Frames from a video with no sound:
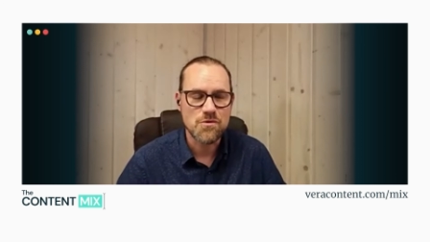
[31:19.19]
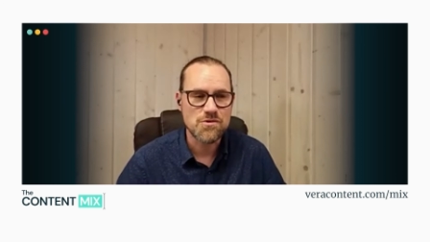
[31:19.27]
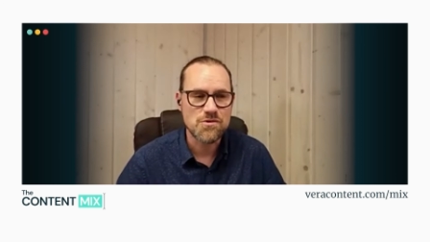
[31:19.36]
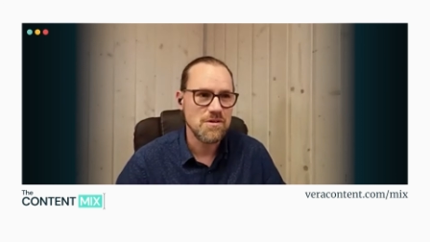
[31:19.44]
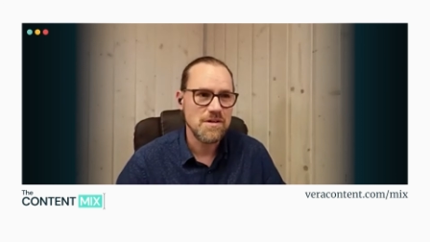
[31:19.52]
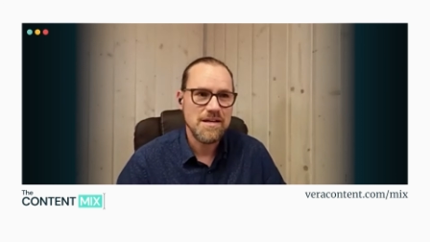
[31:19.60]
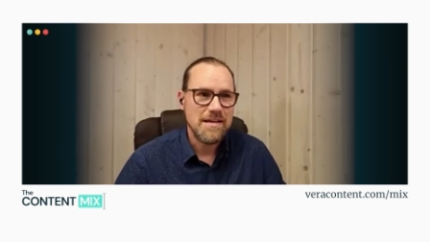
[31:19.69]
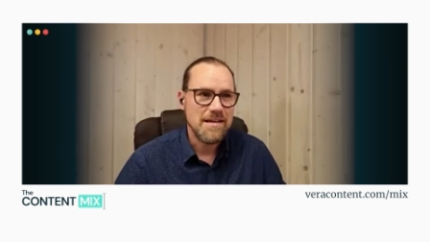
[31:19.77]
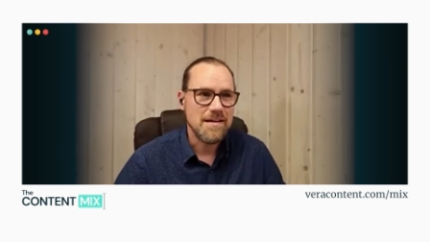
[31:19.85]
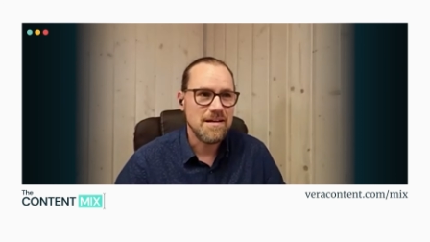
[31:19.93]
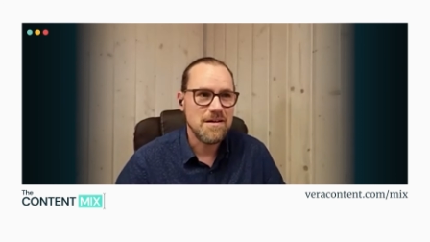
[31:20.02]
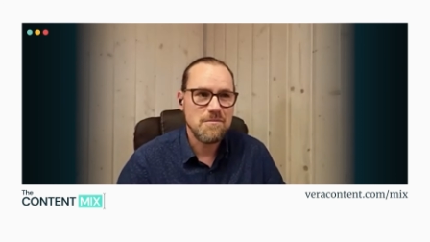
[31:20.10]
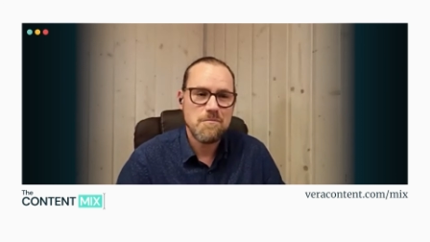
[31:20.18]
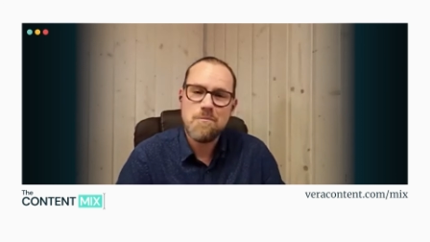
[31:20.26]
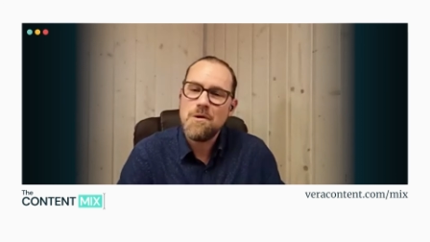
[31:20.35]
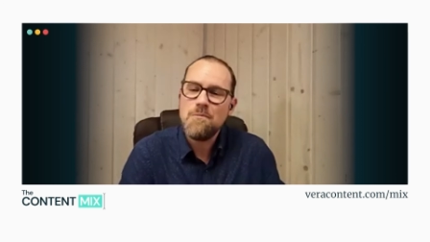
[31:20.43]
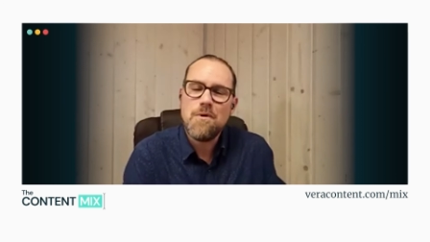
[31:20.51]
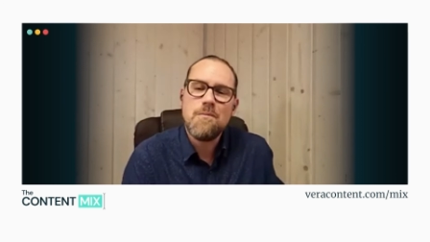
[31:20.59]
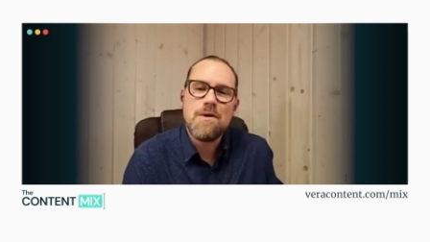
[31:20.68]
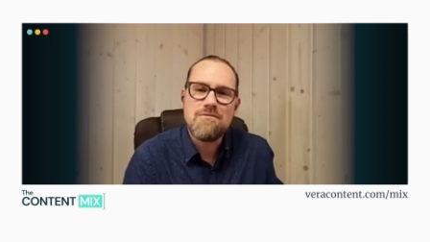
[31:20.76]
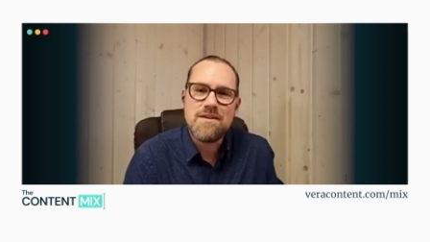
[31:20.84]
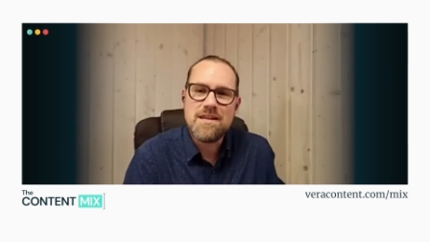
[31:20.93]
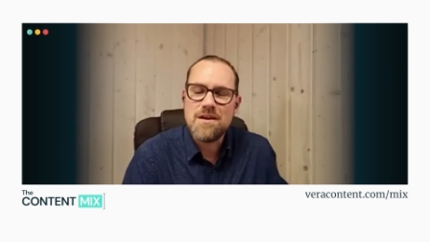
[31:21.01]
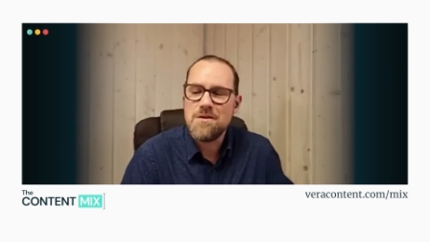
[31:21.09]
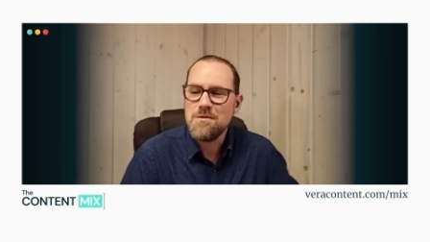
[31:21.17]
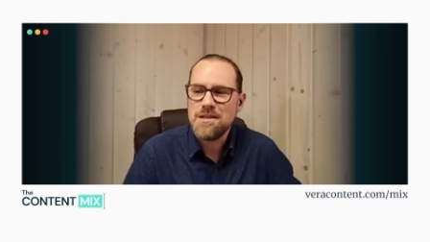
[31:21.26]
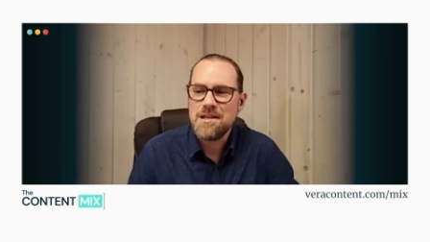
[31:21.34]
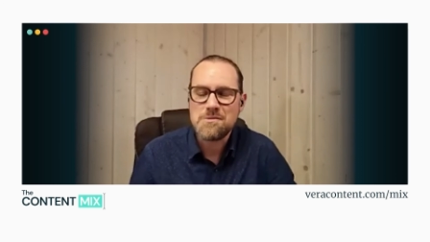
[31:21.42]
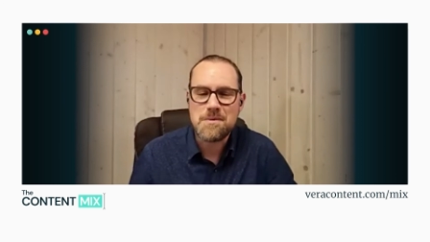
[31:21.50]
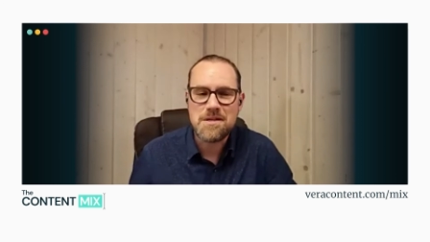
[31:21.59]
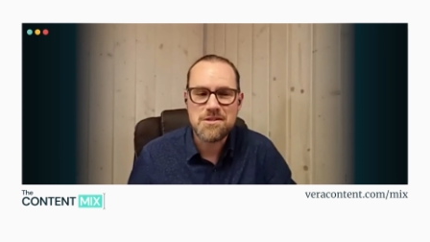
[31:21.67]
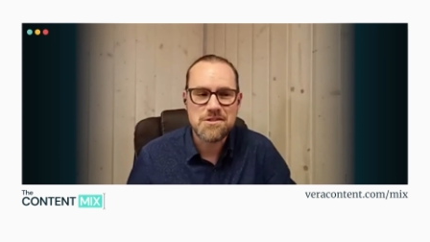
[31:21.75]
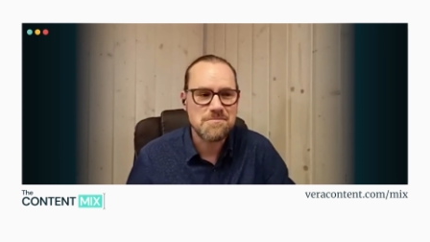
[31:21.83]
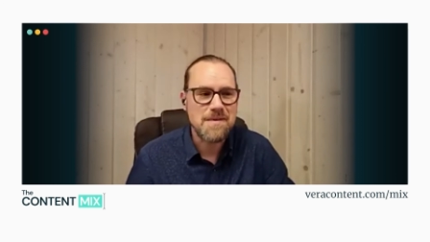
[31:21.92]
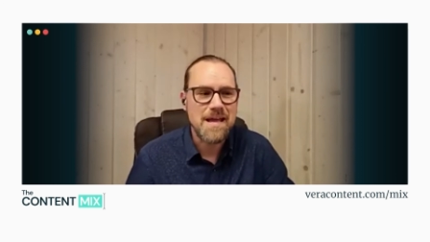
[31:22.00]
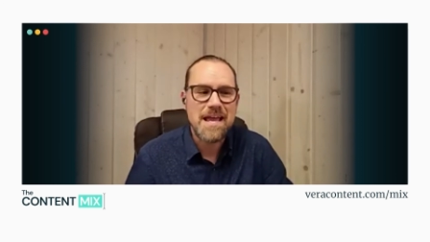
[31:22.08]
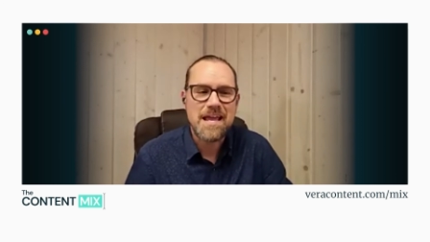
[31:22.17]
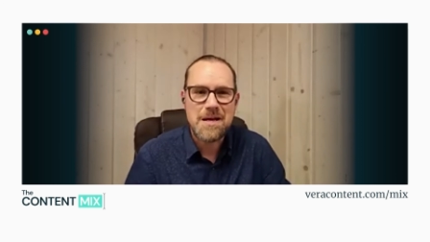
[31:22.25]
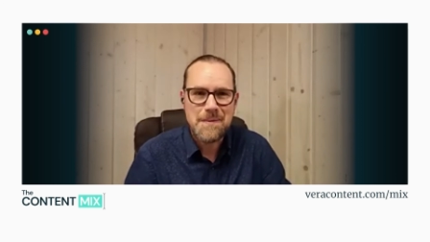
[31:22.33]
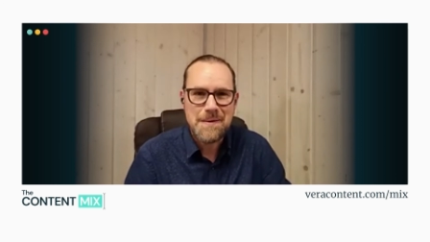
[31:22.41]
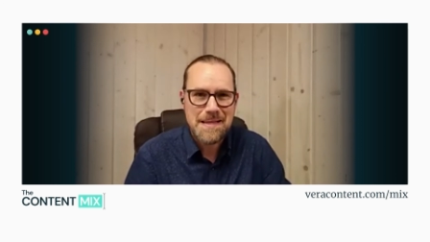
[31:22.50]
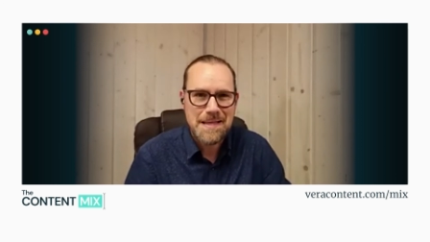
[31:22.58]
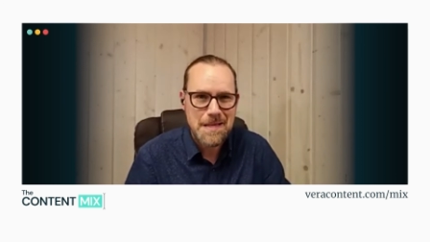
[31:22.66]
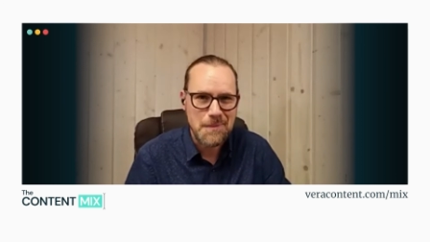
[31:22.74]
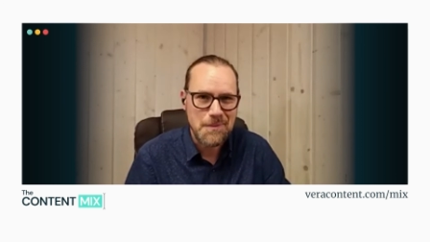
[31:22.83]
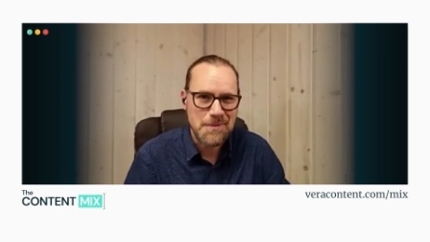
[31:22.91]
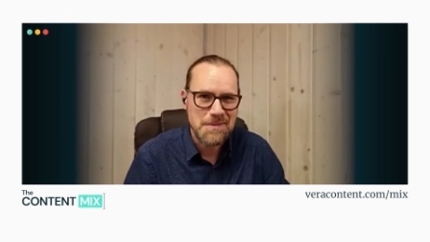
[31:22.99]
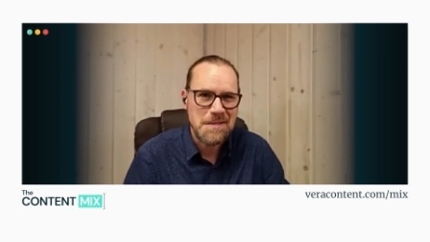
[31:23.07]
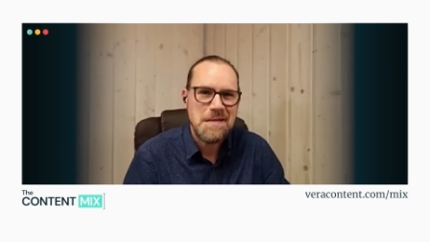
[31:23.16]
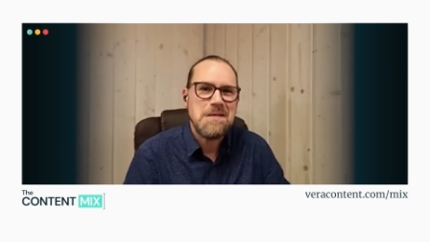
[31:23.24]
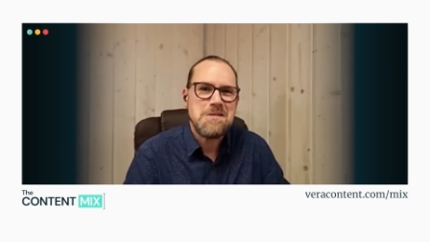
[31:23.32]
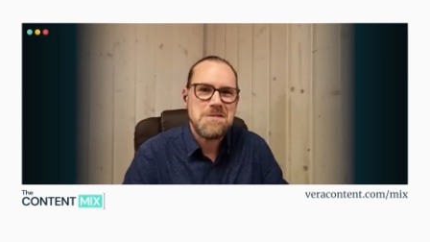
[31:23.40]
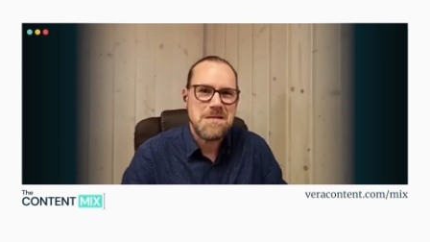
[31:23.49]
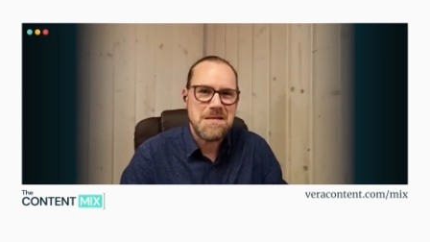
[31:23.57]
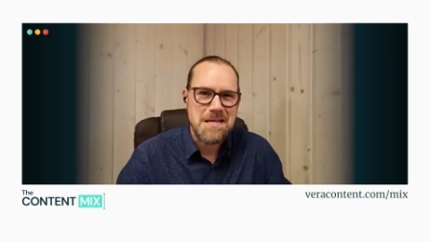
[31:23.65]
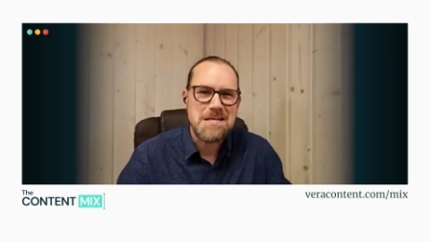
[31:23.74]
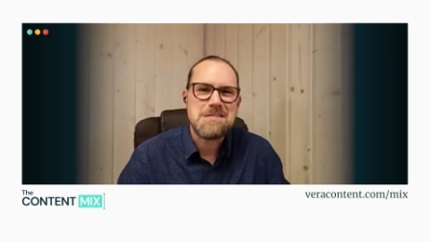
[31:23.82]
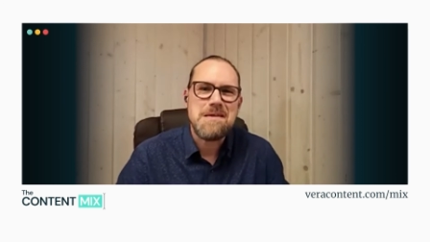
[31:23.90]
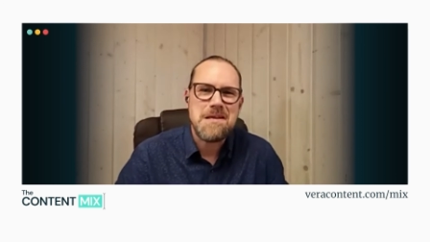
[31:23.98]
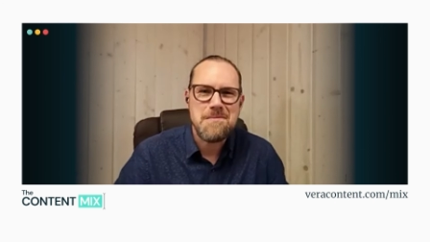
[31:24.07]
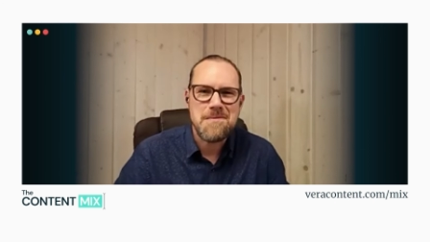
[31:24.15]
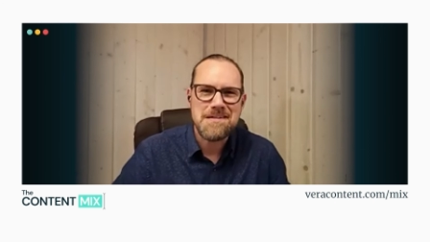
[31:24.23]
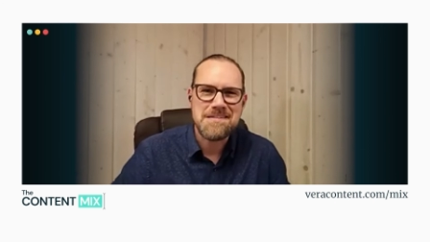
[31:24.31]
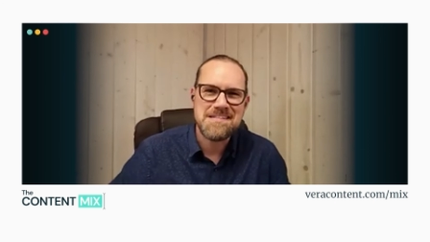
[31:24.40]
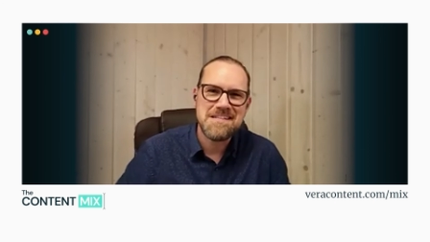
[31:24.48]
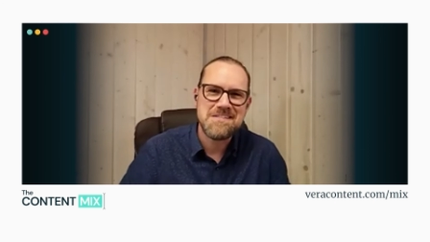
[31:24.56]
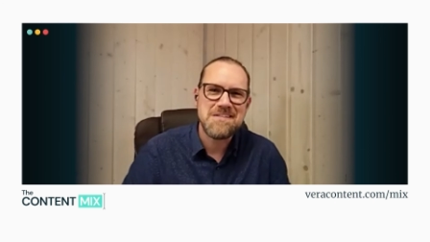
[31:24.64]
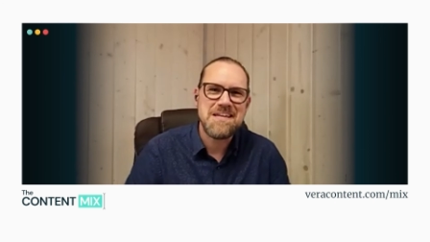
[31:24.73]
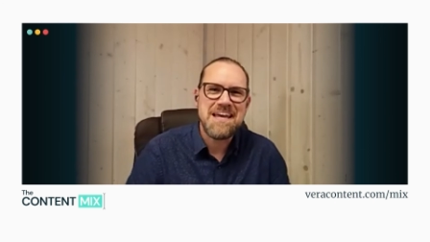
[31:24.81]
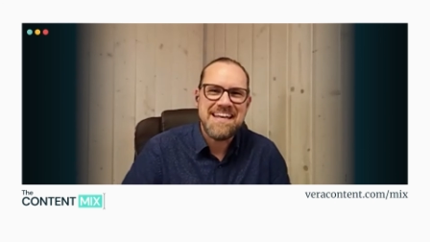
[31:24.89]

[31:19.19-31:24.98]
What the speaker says: So 1 week video, the next week just hacking away at the keyboard, trying to get as many words in as you can.